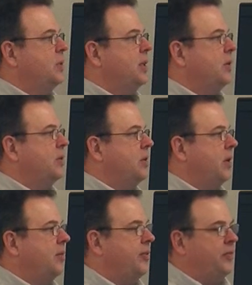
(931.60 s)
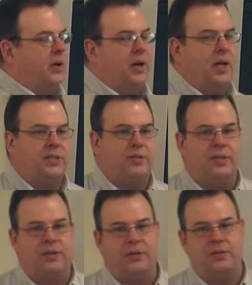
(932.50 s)
dealers, all of your fertilizer
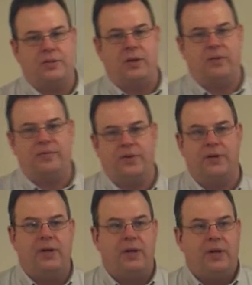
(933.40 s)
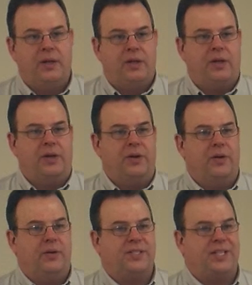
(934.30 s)
dealers, all of
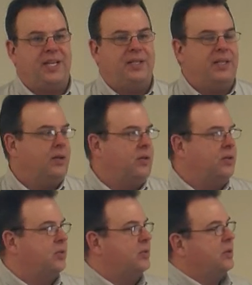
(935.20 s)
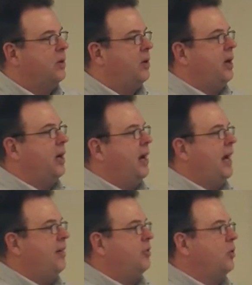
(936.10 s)
your seed dealers
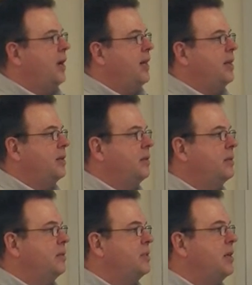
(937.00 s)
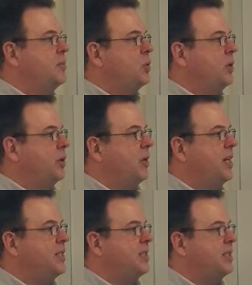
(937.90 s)
have credit, some sort of
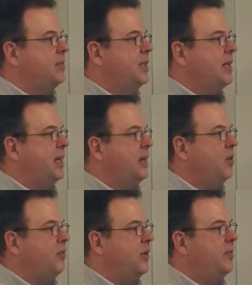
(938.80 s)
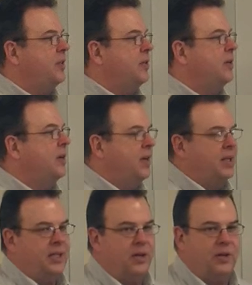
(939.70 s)
credit system that they can offer. Even your
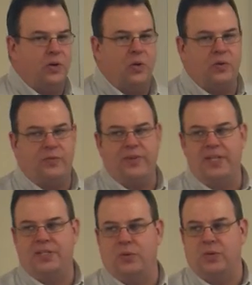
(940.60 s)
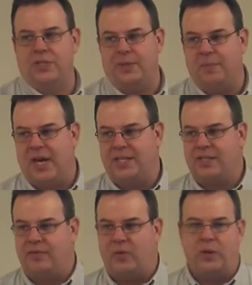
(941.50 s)
local feed stores, you can buy
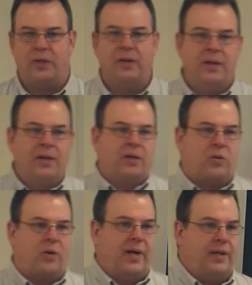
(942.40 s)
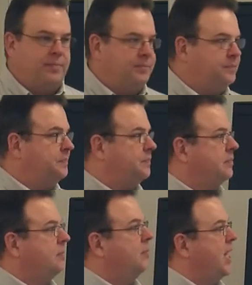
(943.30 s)
stuff on credit.
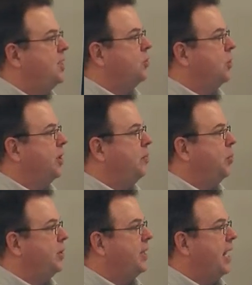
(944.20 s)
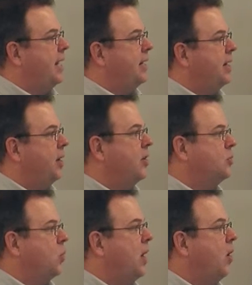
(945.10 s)
Make sure you put that in there as
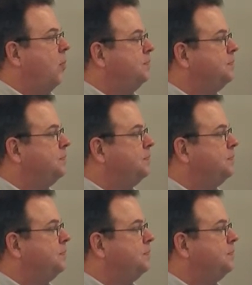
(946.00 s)
well,